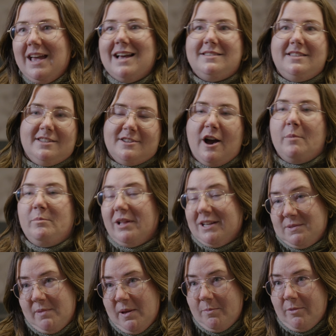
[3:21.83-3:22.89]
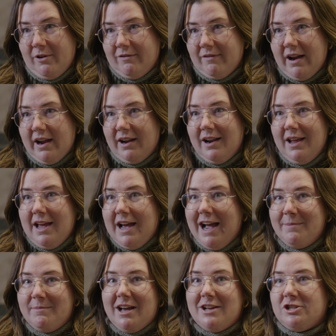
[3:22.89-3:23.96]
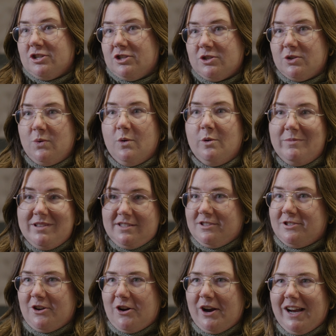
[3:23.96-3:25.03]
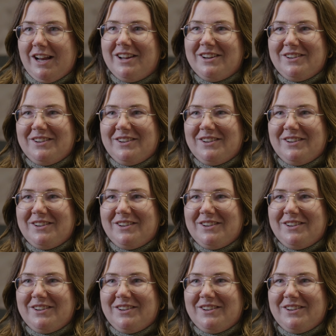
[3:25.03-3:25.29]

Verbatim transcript: as these complex people, right? Yes. I'm not just school Miss Asari,